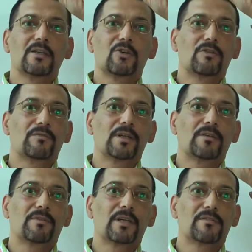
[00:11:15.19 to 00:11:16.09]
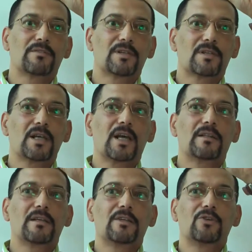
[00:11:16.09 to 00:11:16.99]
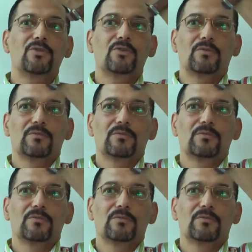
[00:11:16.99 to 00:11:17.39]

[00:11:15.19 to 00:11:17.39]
or vice versa, and then you